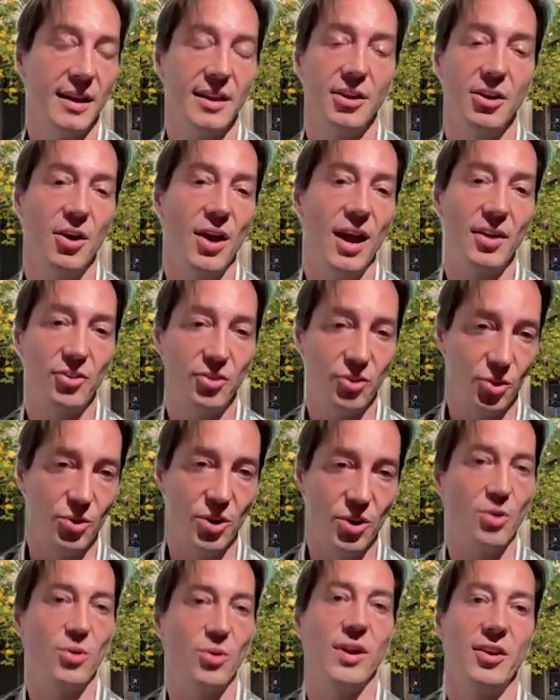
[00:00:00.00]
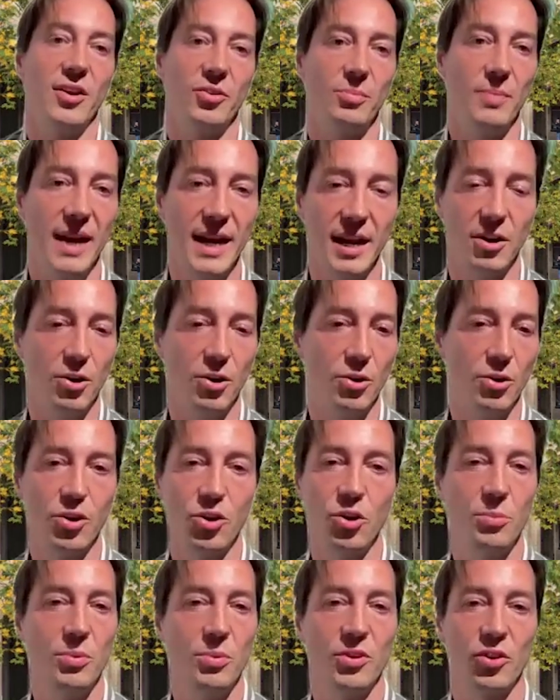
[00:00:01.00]
You know, as you know, and as many know,
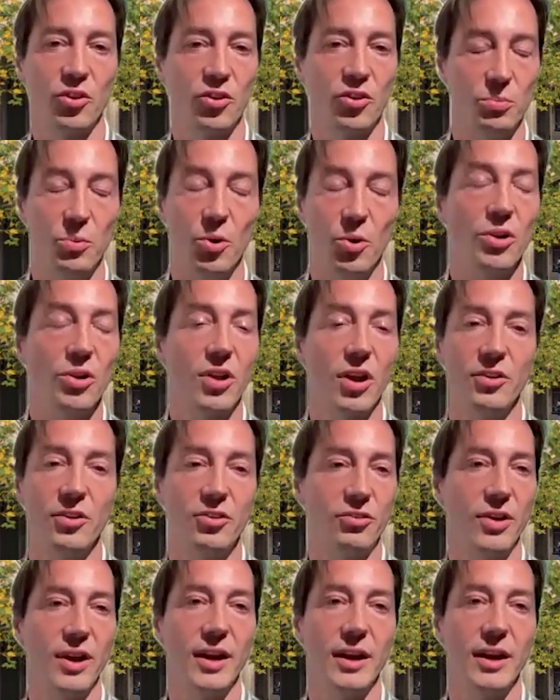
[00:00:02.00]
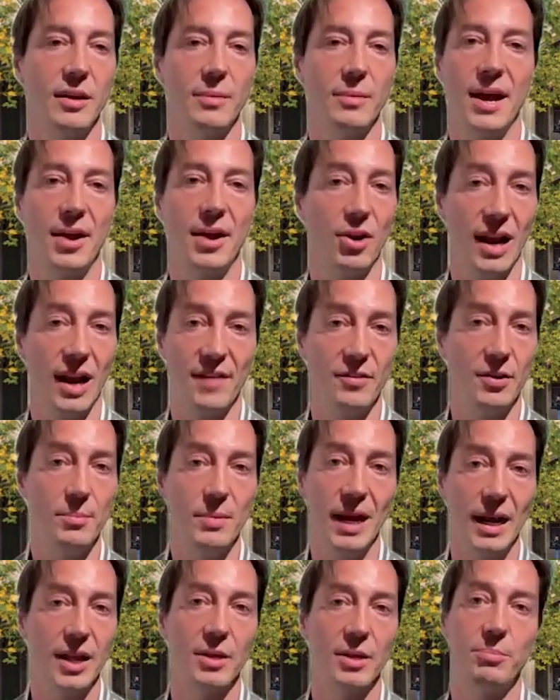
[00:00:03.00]
Cuba's a small country, about 11
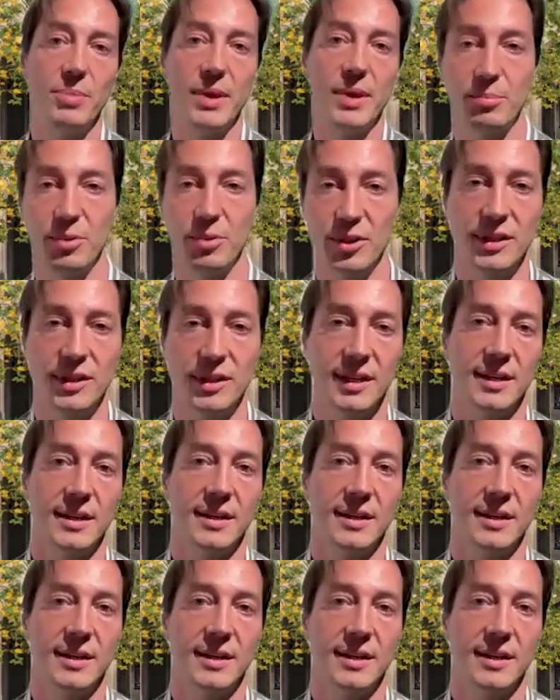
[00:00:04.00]
million people,